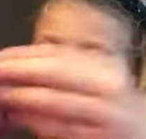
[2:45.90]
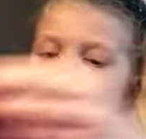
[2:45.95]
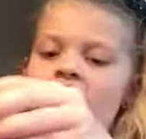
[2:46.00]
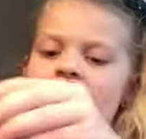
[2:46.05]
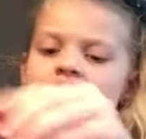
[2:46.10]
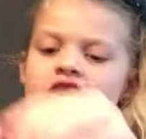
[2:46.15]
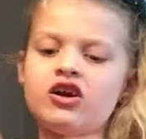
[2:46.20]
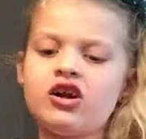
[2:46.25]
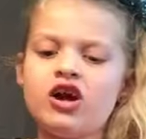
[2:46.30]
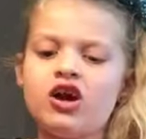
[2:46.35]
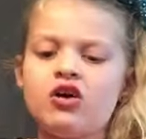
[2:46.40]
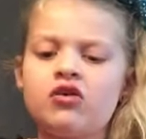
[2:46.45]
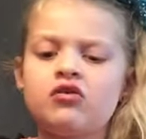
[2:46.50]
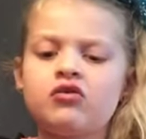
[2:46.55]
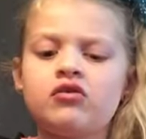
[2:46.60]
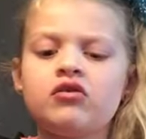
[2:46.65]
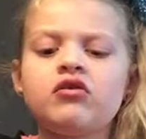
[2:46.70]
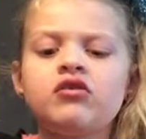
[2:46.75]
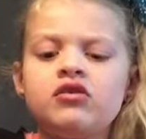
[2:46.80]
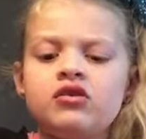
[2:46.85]
I don't know.
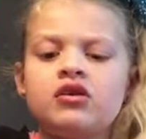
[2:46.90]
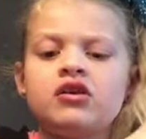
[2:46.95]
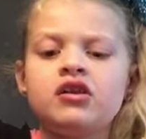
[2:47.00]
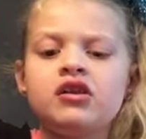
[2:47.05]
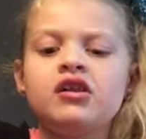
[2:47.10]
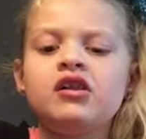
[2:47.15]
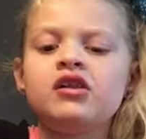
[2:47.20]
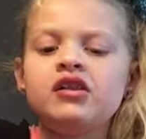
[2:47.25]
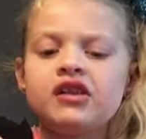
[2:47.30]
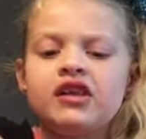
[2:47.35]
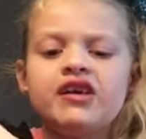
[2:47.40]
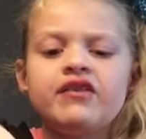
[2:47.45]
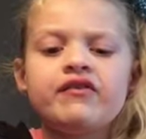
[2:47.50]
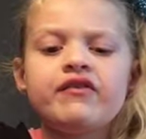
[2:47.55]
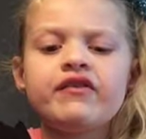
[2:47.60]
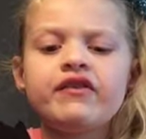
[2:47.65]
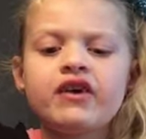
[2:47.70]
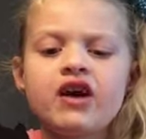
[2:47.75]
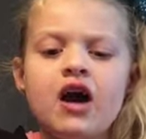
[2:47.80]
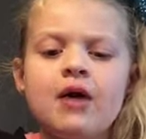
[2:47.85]
Leave
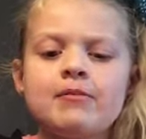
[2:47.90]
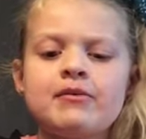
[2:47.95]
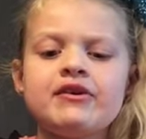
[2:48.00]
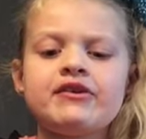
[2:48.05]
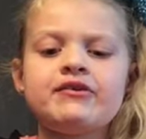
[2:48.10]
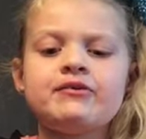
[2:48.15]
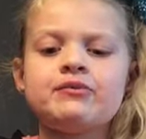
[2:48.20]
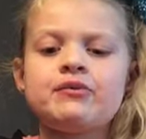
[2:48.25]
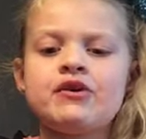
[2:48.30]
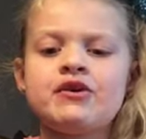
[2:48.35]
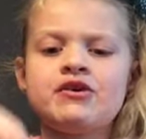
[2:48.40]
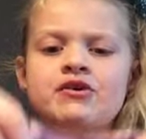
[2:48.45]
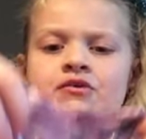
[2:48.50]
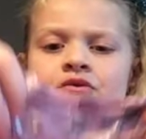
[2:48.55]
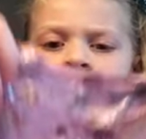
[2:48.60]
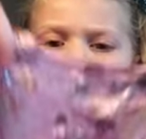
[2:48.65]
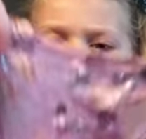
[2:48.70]
in the comments what you